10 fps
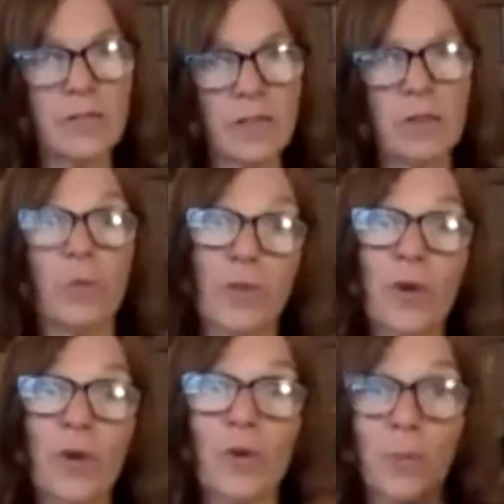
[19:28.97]
thing with
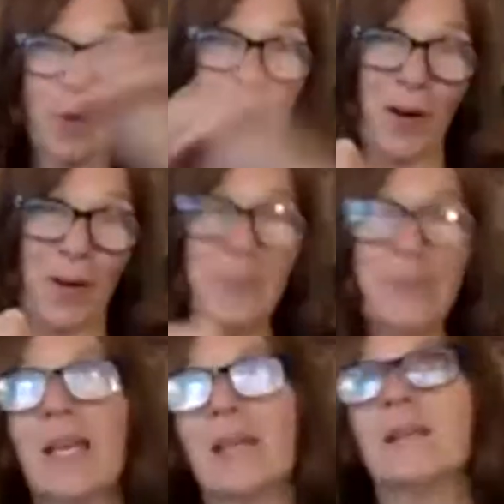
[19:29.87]
her
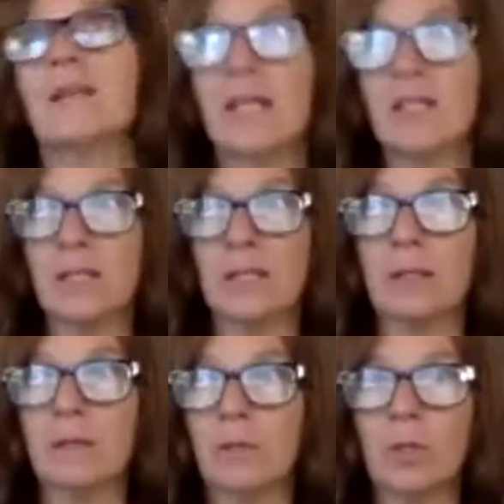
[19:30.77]
program, and I did
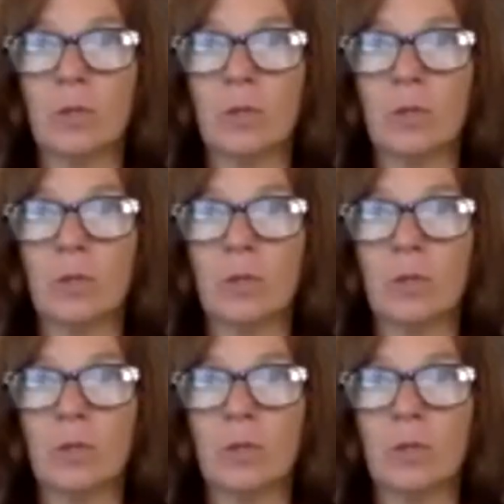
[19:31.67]
a